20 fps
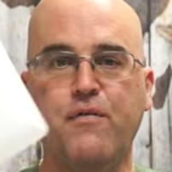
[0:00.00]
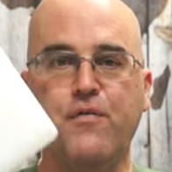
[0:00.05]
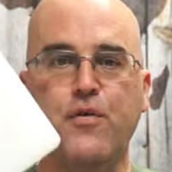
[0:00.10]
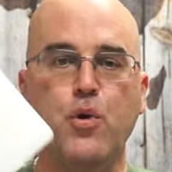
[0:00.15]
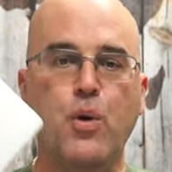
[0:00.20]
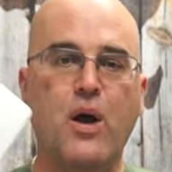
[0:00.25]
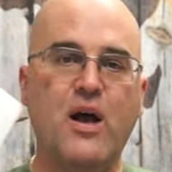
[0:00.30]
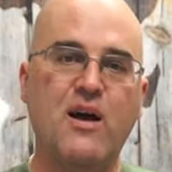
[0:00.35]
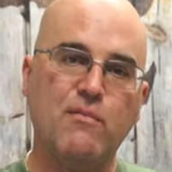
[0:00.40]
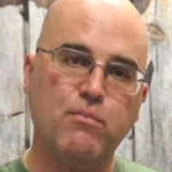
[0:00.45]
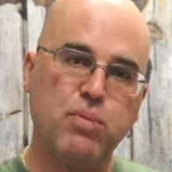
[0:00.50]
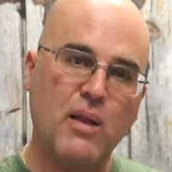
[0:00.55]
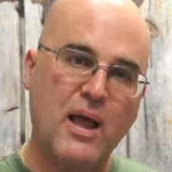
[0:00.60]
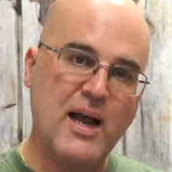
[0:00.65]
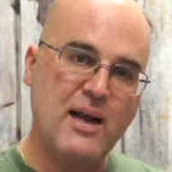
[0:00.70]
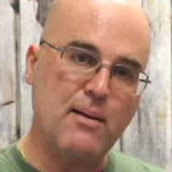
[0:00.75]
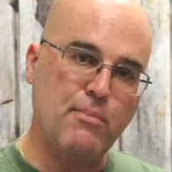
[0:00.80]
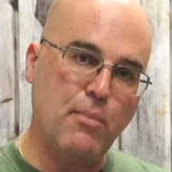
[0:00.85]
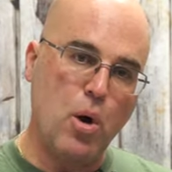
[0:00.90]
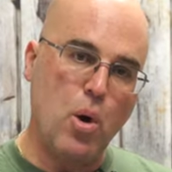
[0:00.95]
If you
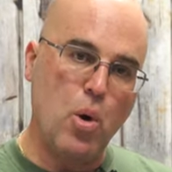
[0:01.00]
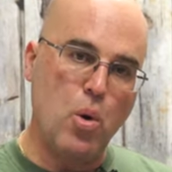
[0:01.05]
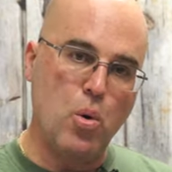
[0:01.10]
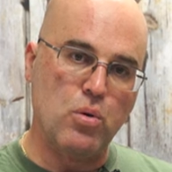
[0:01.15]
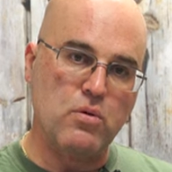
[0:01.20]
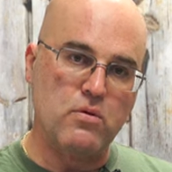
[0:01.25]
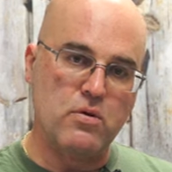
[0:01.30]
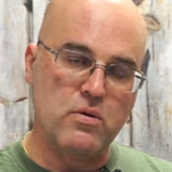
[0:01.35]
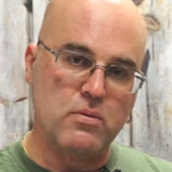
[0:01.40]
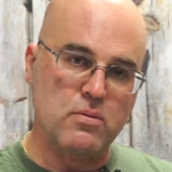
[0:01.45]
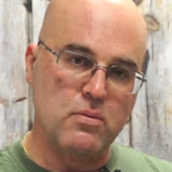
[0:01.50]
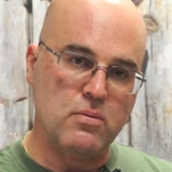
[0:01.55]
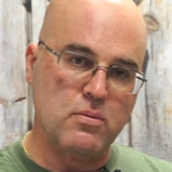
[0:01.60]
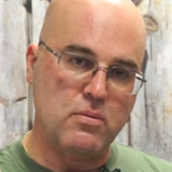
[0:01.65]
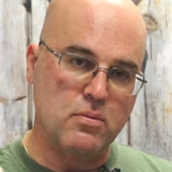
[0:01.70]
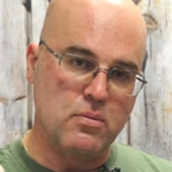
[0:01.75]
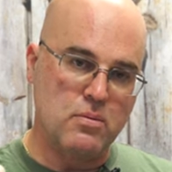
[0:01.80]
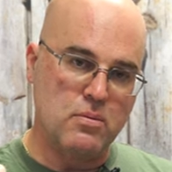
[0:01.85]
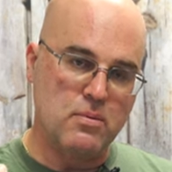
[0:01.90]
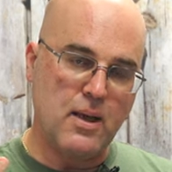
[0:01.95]
have black mold,
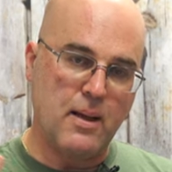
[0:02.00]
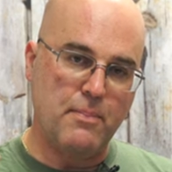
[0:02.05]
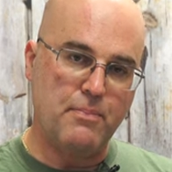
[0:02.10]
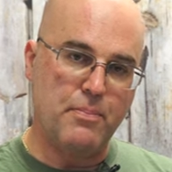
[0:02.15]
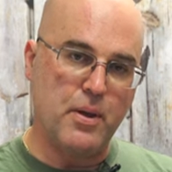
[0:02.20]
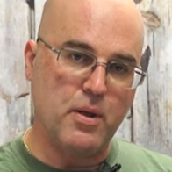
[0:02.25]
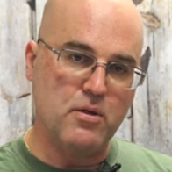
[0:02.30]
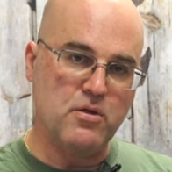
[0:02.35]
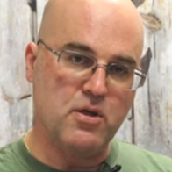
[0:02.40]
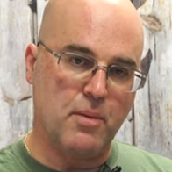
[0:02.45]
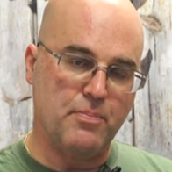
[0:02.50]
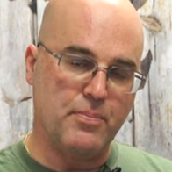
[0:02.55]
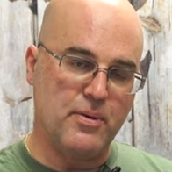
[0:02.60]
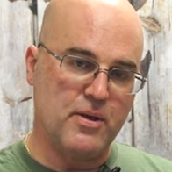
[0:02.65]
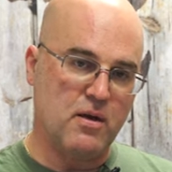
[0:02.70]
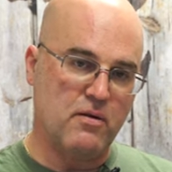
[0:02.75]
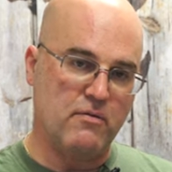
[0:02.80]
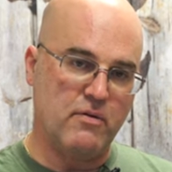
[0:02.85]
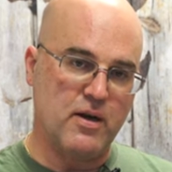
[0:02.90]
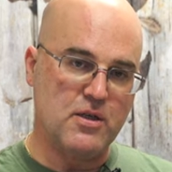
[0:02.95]
that builds
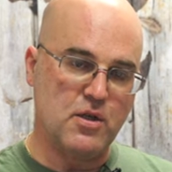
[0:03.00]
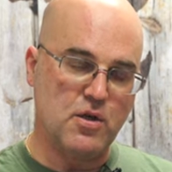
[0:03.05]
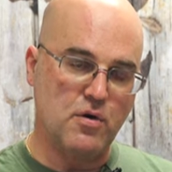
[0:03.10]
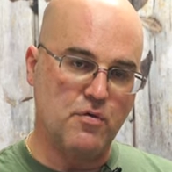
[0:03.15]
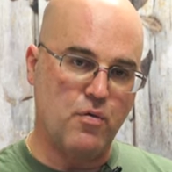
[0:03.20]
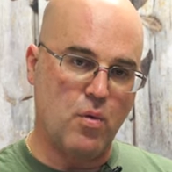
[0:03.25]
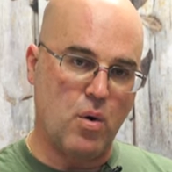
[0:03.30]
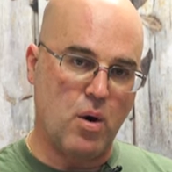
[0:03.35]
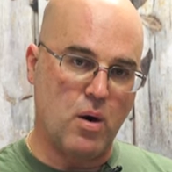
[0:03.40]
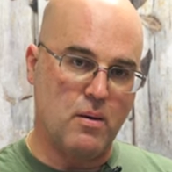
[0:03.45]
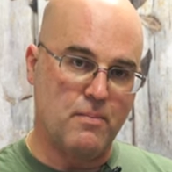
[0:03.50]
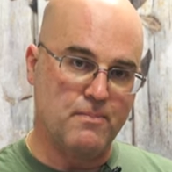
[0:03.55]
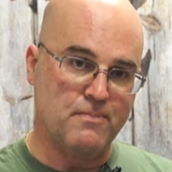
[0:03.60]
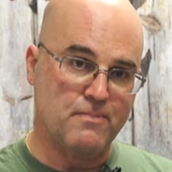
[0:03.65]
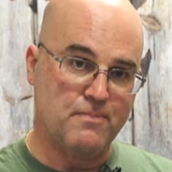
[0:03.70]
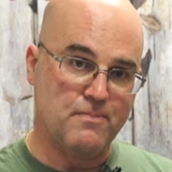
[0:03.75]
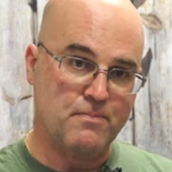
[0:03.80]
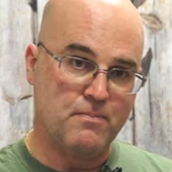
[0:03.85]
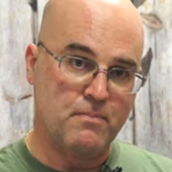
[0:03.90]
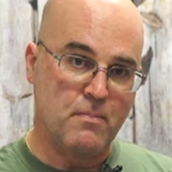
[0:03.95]
up in your
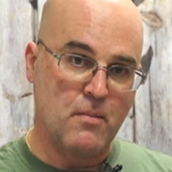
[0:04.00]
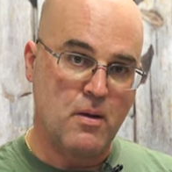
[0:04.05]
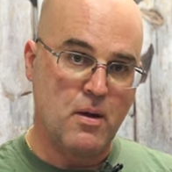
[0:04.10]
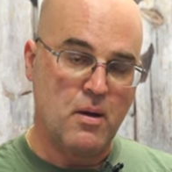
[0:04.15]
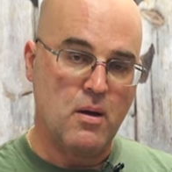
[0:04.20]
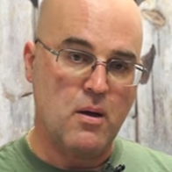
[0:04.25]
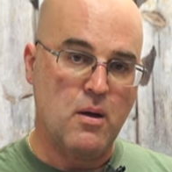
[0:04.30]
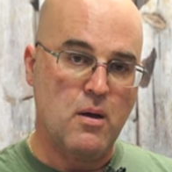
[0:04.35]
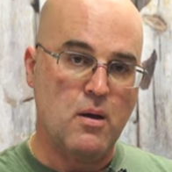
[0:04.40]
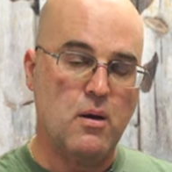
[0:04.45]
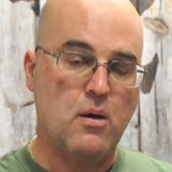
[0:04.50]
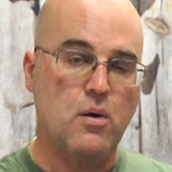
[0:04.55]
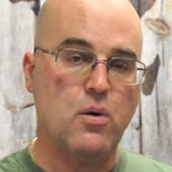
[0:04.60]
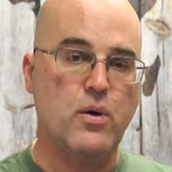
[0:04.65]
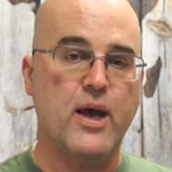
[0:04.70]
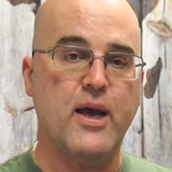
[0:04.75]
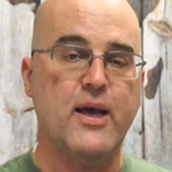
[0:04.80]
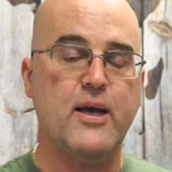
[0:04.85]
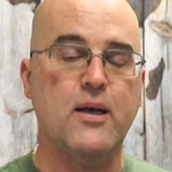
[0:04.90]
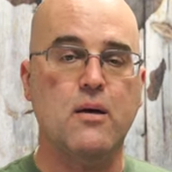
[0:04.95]
reservoir.
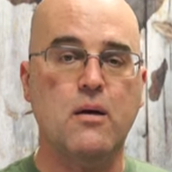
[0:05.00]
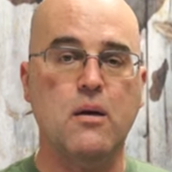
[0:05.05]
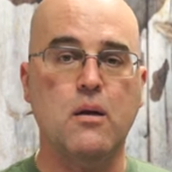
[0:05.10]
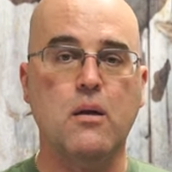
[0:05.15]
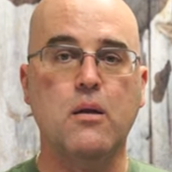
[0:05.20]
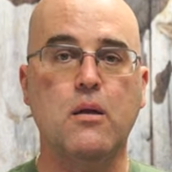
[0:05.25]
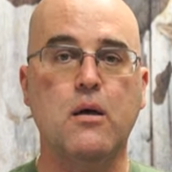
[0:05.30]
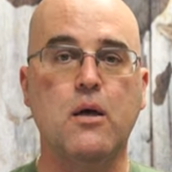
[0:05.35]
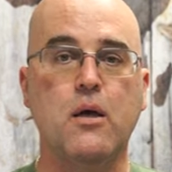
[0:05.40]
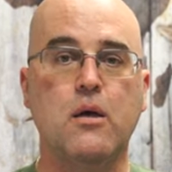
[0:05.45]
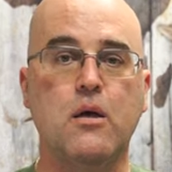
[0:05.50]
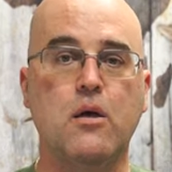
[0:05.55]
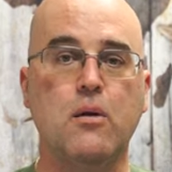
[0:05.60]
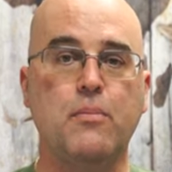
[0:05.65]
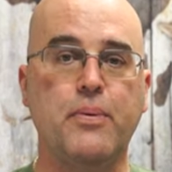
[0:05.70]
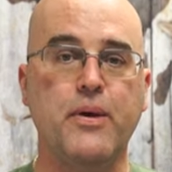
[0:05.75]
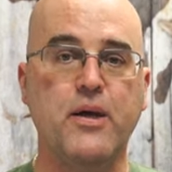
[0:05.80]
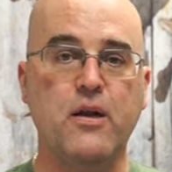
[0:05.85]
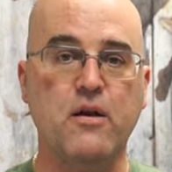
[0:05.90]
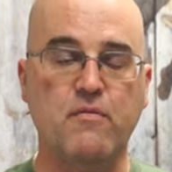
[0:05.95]
Okay, a
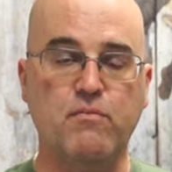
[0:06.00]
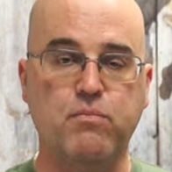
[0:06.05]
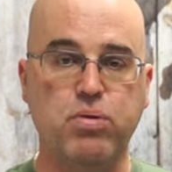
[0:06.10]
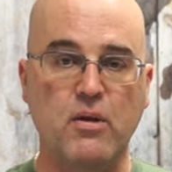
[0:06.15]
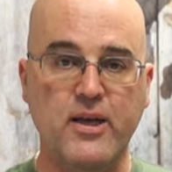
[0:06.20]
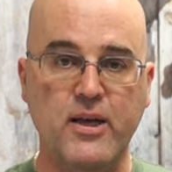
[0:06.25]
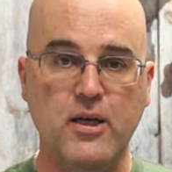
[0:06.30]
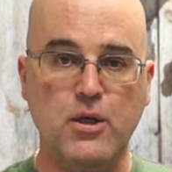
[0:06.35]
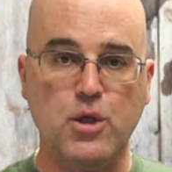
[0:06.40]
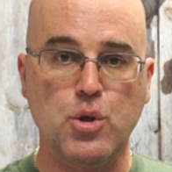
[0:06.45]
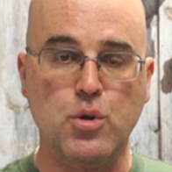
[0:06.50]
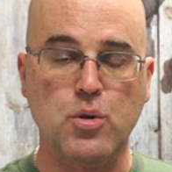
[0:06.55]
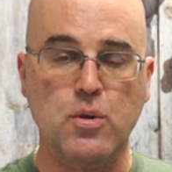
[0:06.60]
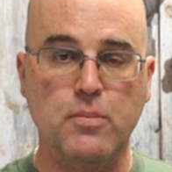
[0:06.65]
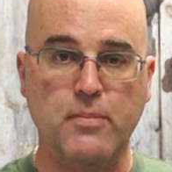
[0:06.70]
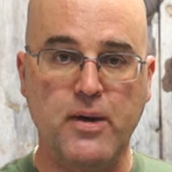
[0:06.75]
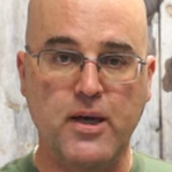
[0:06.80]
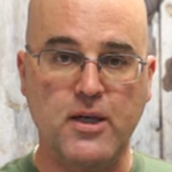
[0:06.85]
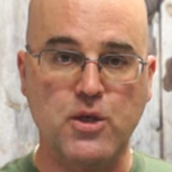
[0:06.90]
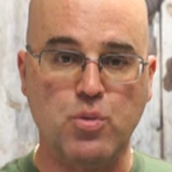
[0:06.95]
little bit of
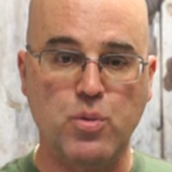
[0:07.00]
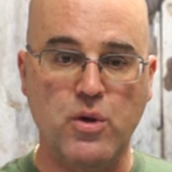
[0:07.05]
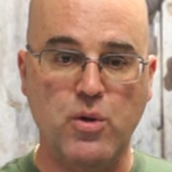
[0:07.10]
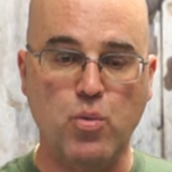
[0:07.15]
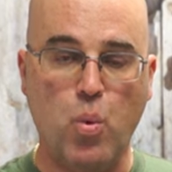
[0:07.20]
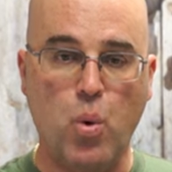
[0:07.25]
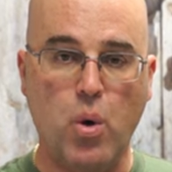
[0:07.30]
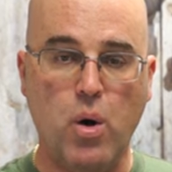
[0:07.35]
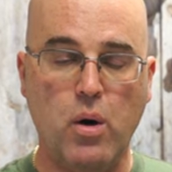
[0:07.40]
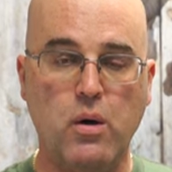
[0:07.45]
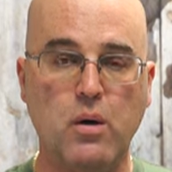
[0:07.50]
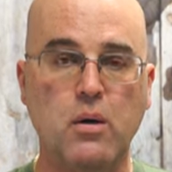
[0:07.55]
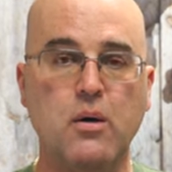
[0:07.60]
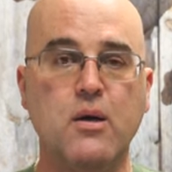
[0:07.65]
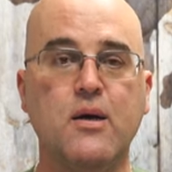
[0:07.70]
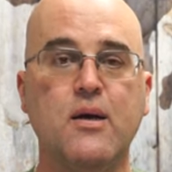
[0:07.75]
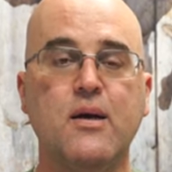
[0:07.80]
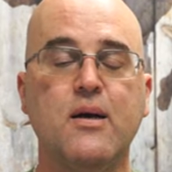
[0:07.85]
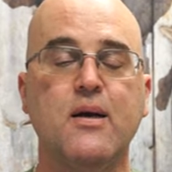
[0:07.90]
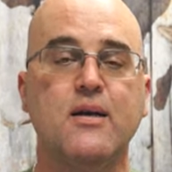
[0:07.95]
bleach mixed with
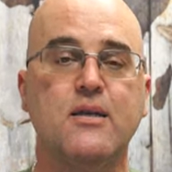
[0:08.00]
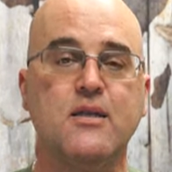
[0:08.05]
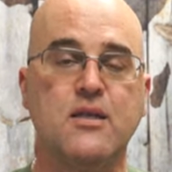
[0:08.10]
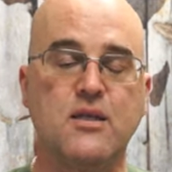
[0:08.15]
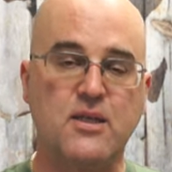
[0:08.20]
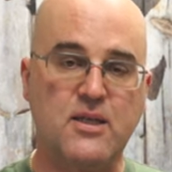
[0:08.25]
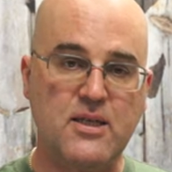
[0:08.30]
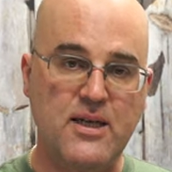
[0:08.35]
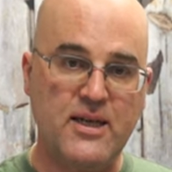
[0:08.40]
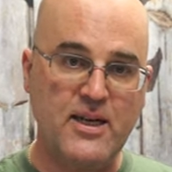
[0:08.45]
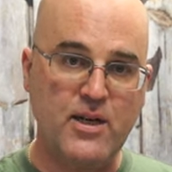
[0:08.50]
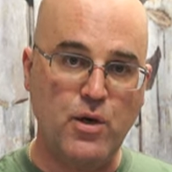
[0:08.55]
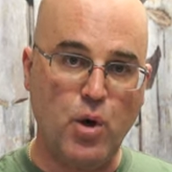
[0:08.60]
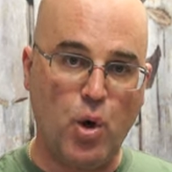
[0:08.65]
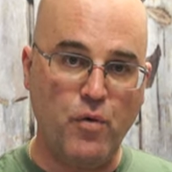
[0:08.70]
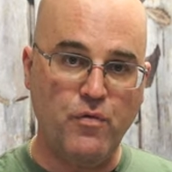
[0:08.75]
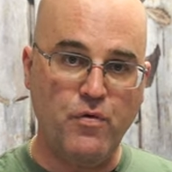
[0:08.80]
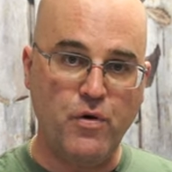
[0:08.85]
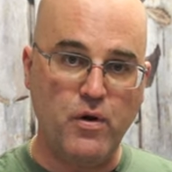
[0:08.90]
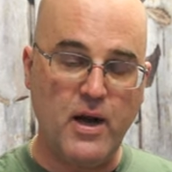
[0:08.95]
water,
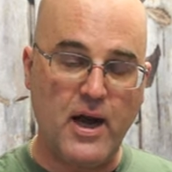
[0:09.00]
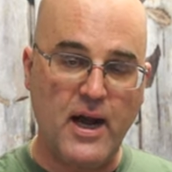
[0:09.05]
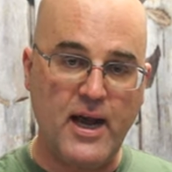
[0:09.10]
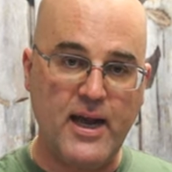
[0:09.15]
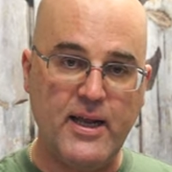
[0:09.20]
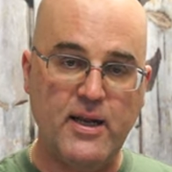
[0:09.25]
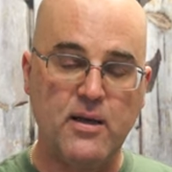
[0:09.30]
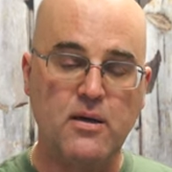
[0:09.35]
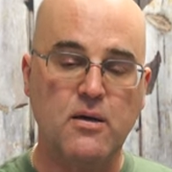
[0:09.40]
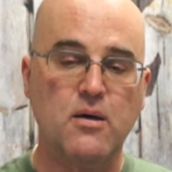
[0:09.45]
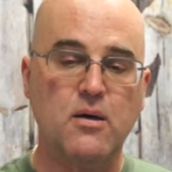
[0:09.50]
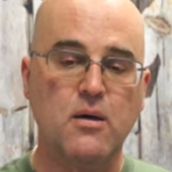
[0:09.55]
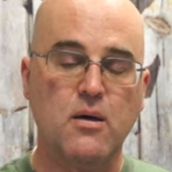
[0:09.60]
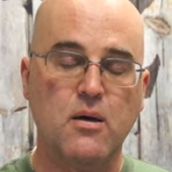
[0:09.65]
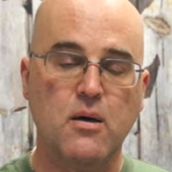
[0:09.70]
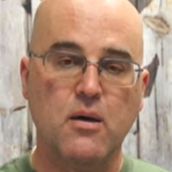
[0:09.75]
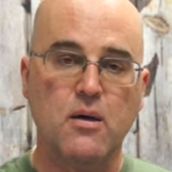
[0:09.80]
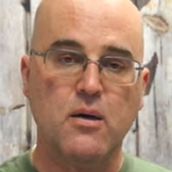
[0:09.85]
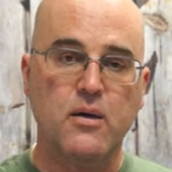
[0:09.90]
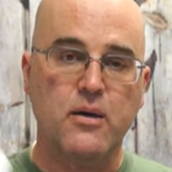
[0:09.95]
sit it overnight,
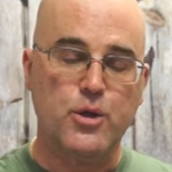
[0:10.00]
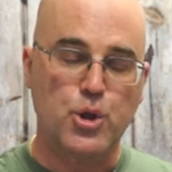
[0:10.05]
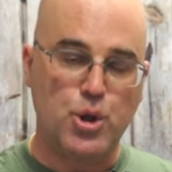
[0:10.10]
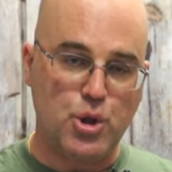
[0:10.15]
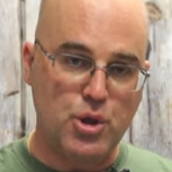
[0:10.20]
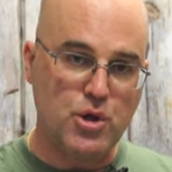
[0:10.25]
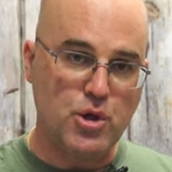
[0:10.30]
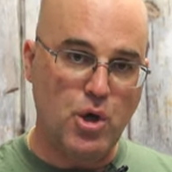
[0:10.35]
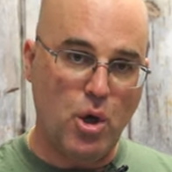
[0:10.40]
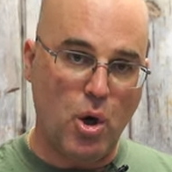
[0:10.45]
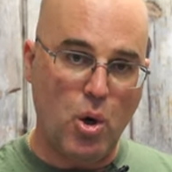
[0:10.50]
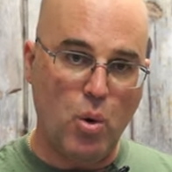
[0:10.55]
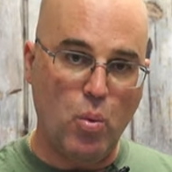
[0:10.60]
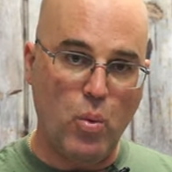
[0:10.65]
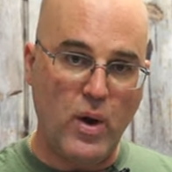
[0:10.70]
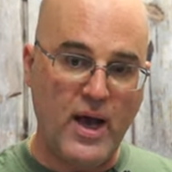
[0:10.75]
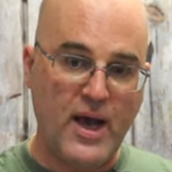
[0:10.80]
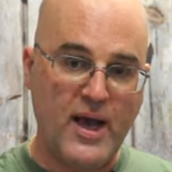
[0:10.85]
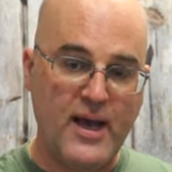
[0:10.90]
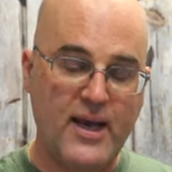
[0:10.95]
should
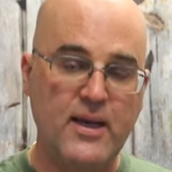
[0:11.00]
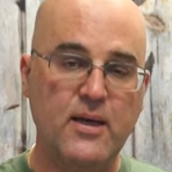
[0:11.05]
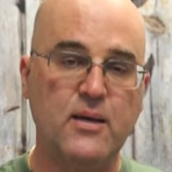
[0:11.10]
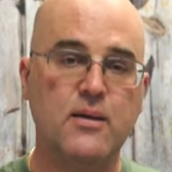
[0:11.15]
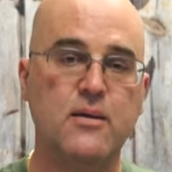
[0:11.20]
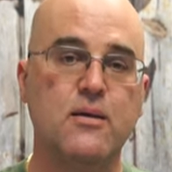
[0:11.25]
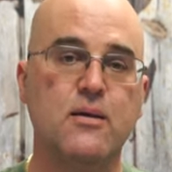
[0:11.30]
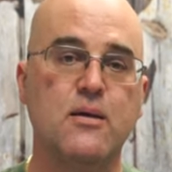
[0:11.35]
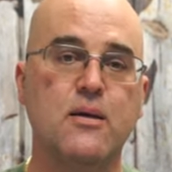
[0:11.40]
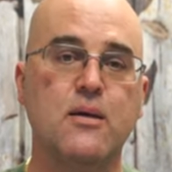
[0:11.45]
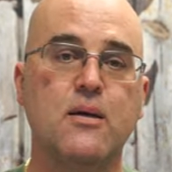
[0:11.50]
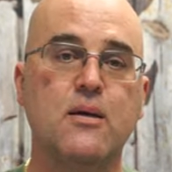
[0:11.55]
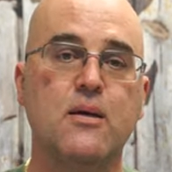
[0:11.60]
go away.